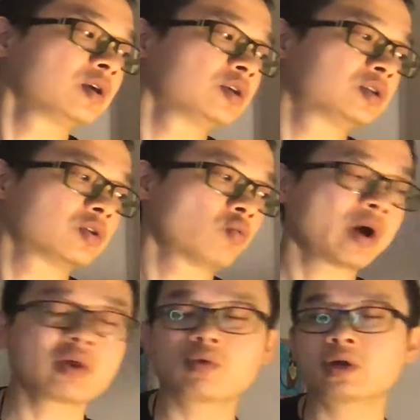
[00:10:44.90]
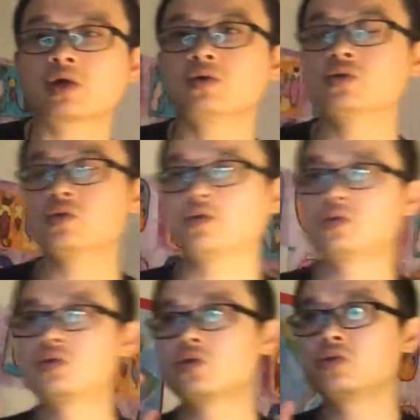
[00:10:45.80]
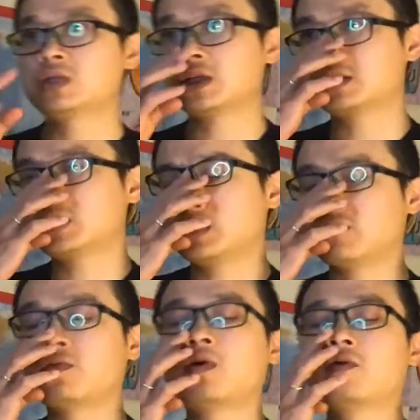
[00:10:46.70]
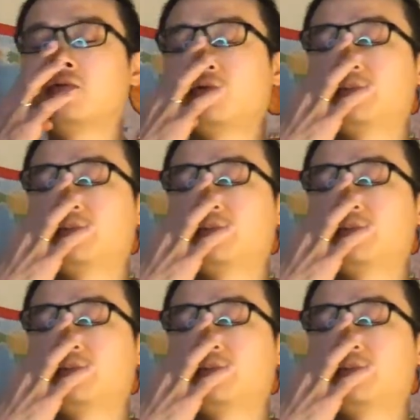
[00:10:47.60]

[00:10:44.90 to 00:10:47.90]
So why you want to go to 216 phone Fu?